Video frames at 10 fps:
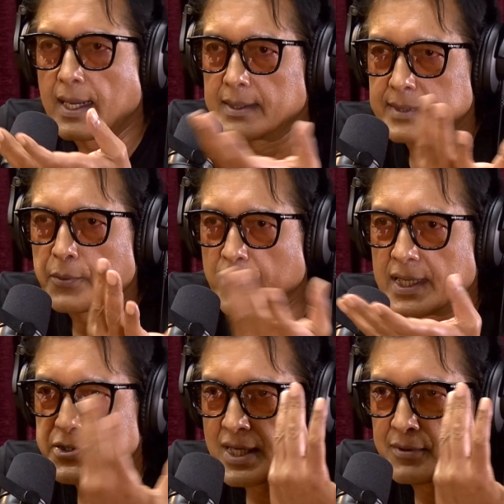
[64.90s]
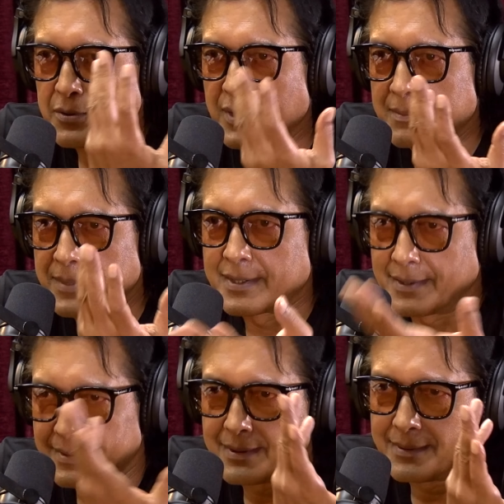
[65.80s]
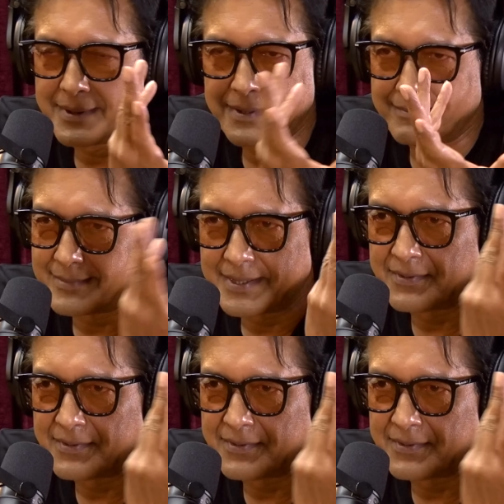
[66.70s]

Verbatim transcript: that way I travel quite a bit. Yeah, we